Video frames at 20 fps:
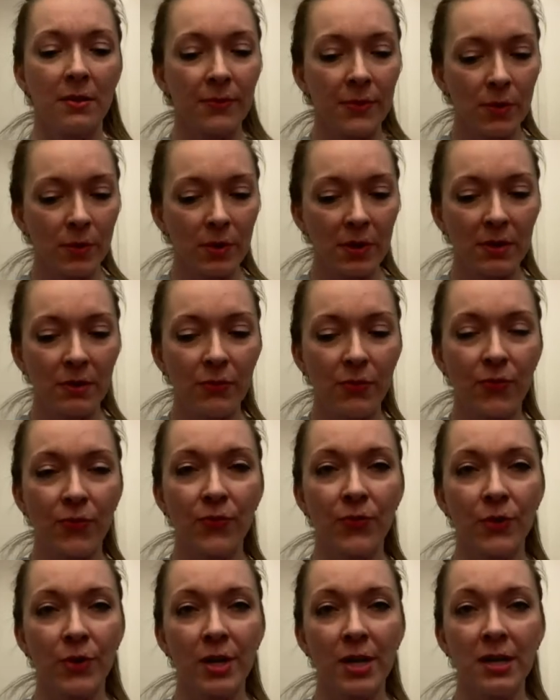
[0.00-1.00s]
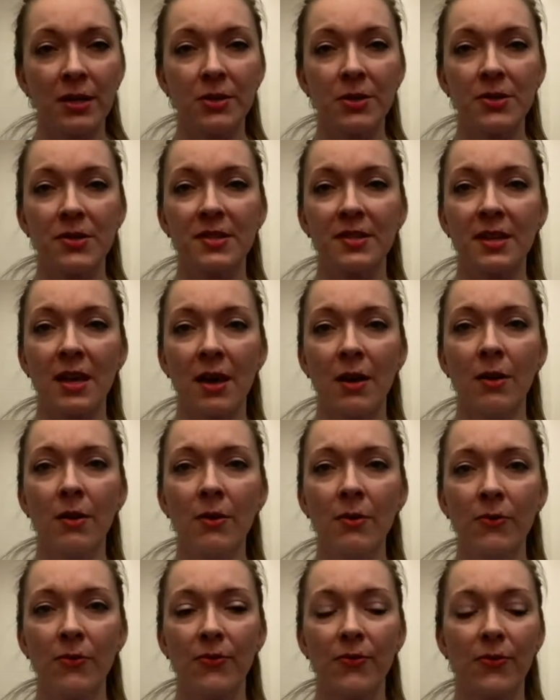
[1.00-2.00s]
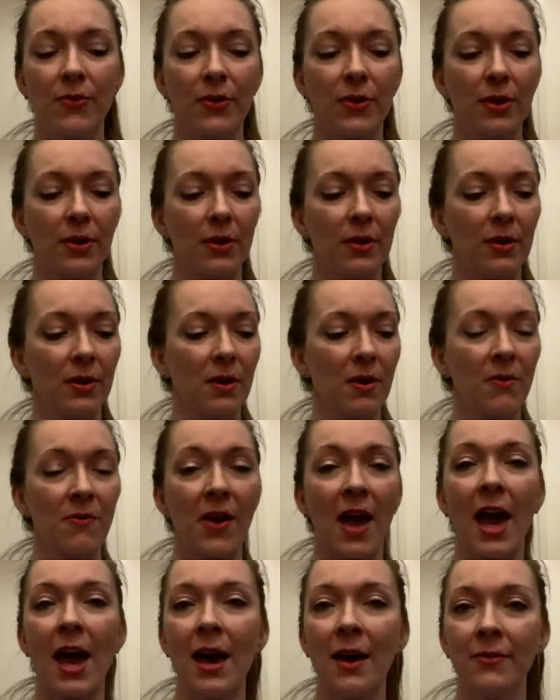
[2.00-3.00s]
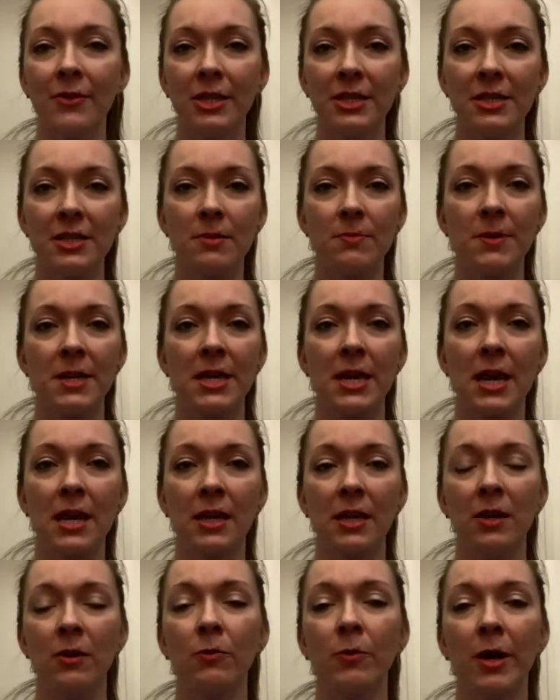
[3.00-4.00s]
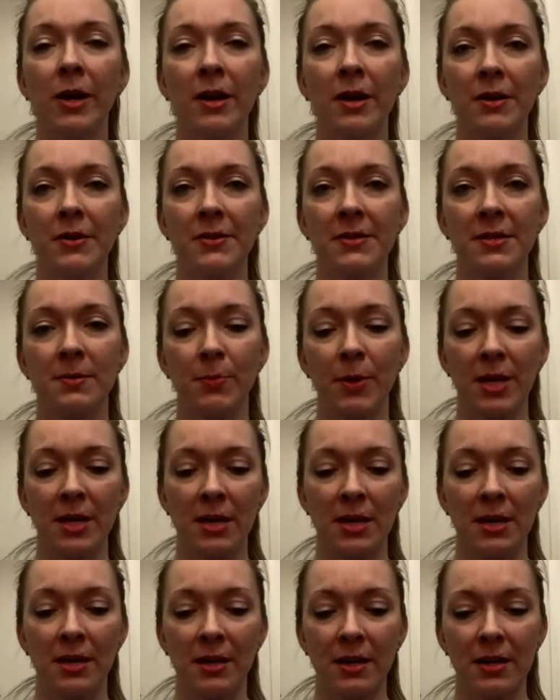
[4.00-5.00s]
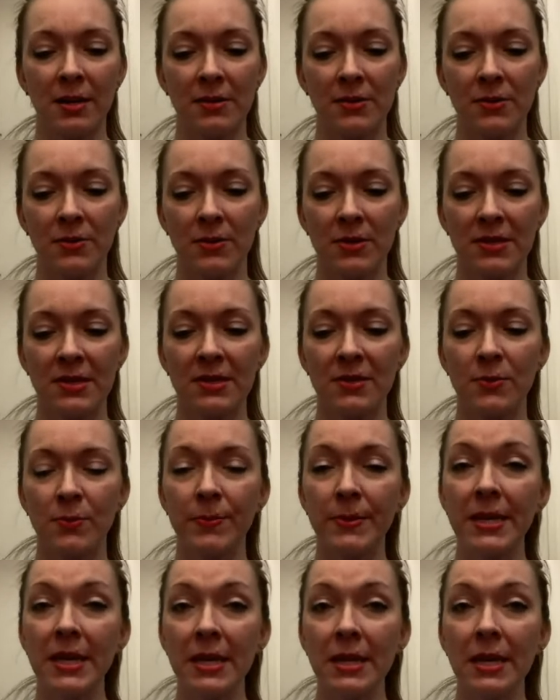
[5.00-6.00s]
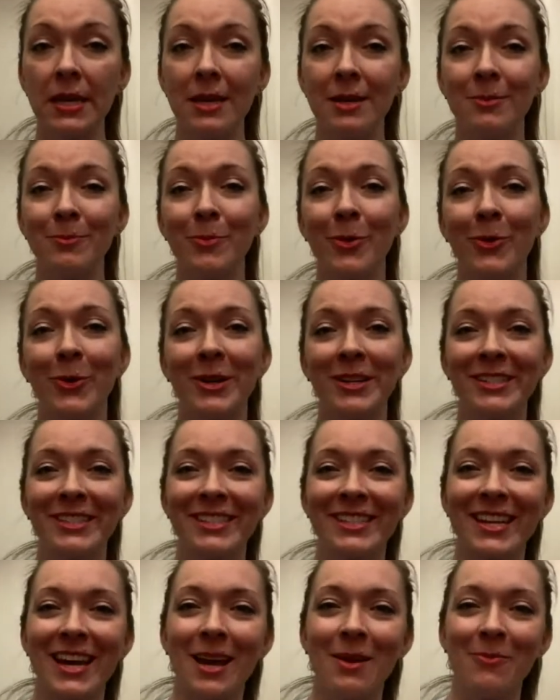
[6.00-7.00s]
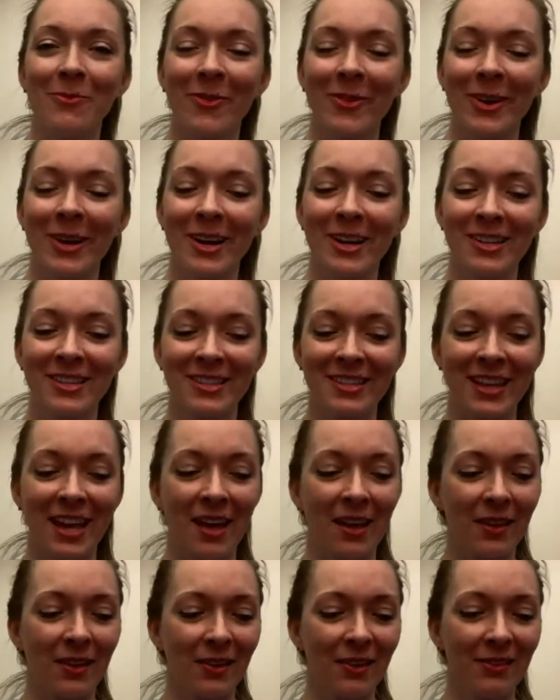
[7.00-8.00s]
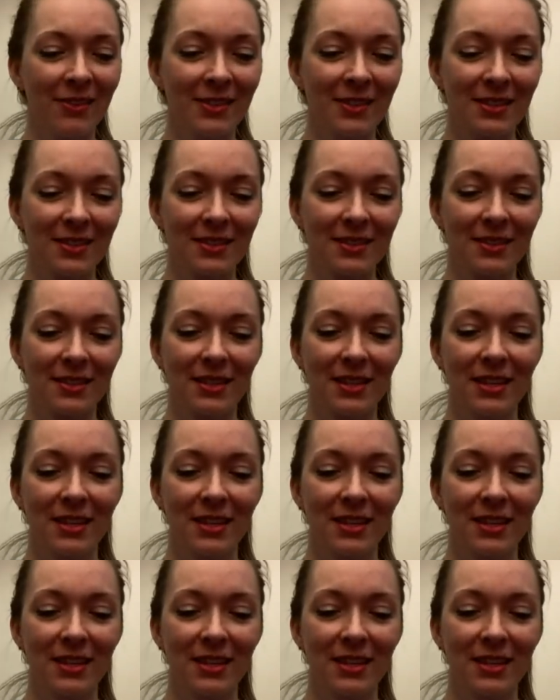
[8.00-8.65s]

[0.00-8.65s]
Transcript: if you can free yourself of having to be anywhere else but here. So this is really important time for ourselves